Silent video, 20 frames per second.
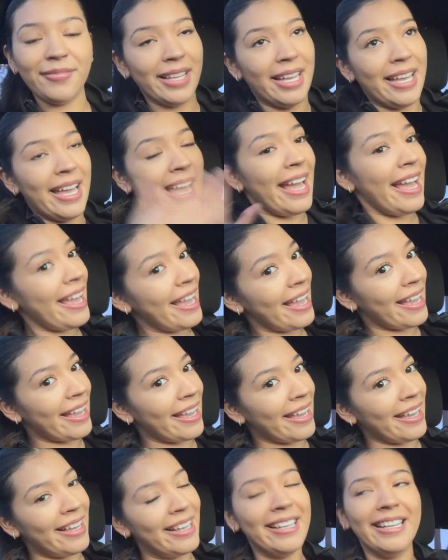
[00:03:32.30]

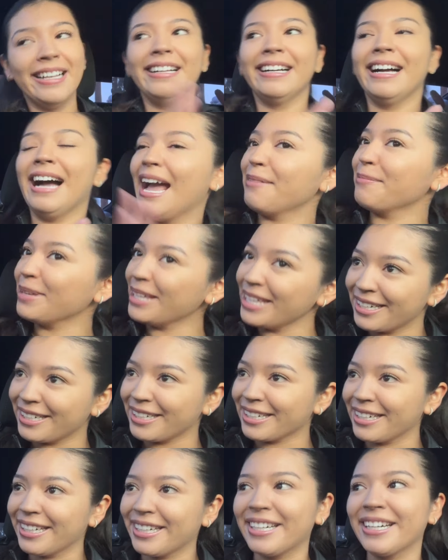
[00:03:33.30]
hey, I'm
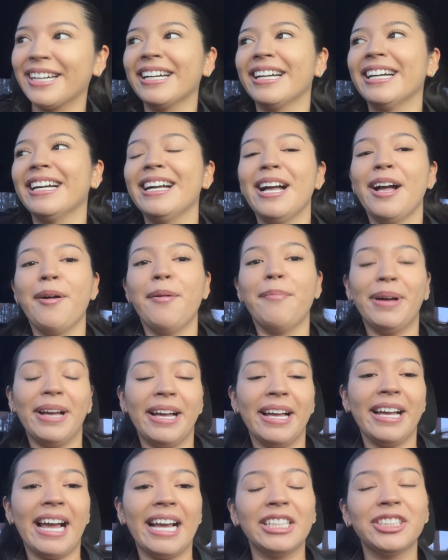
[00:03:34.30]
here.
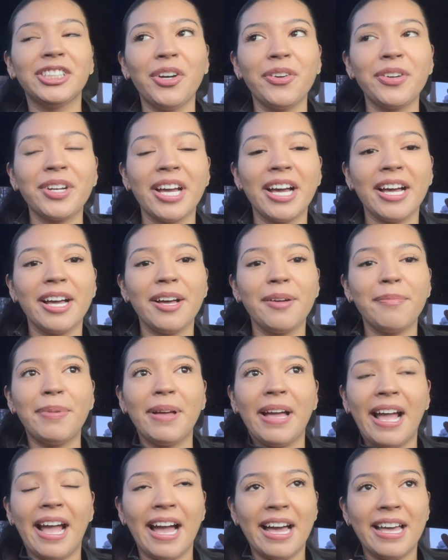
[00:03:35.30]
But I showed up,
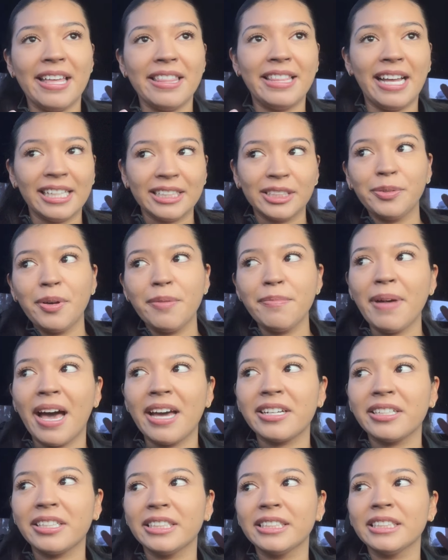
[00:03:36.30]
and that's what
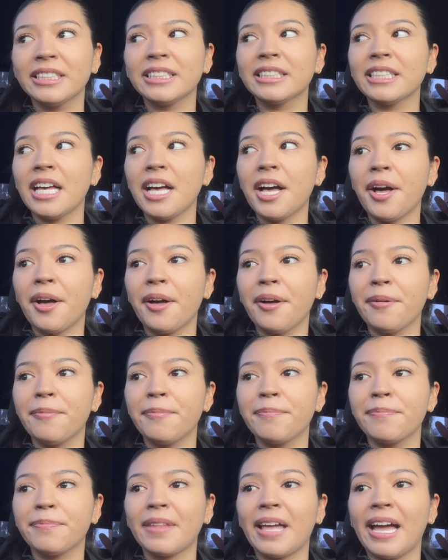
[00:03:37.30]
matters.
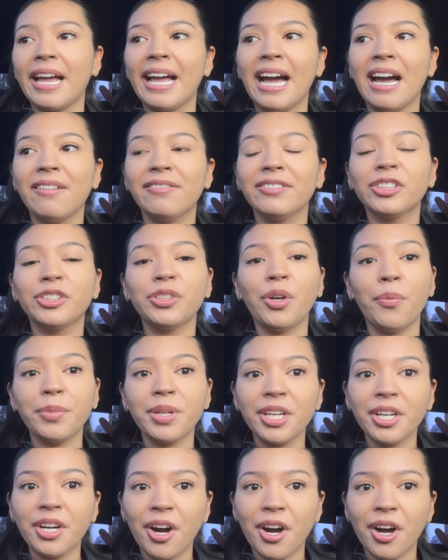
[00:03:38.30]
I have so
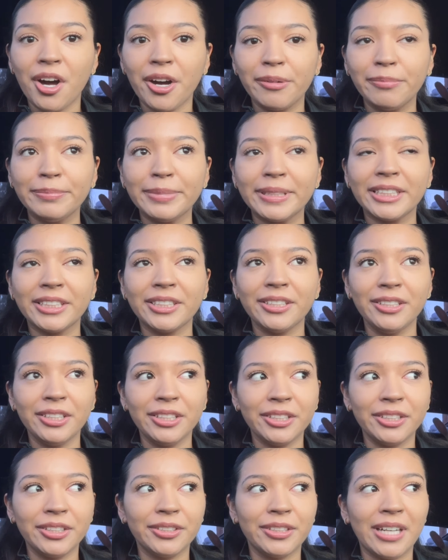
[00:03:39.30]
many comps to
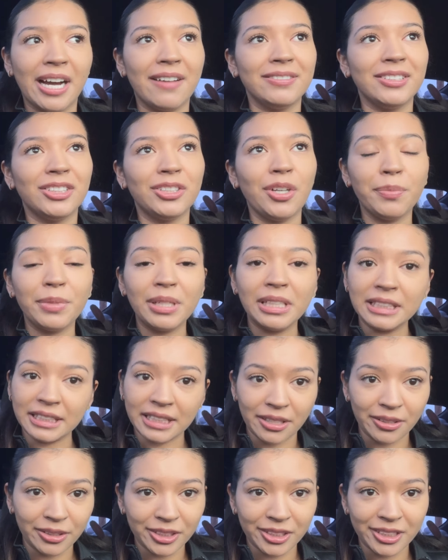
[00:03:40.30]
do. I have so many
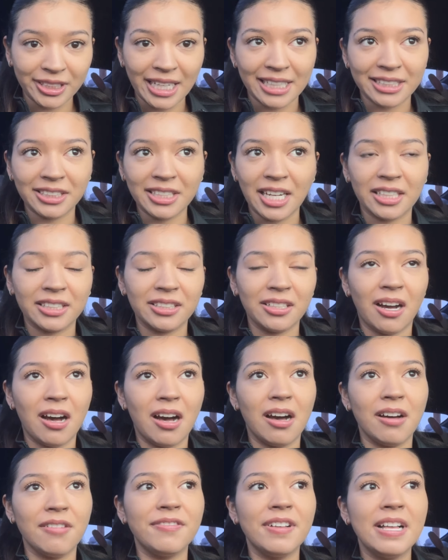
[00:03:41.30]
skills to get checked
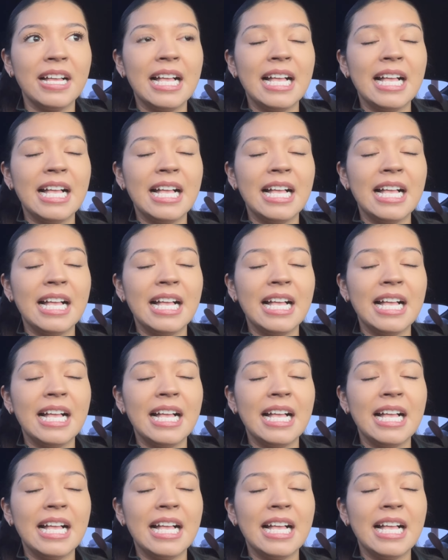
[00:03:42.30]
off.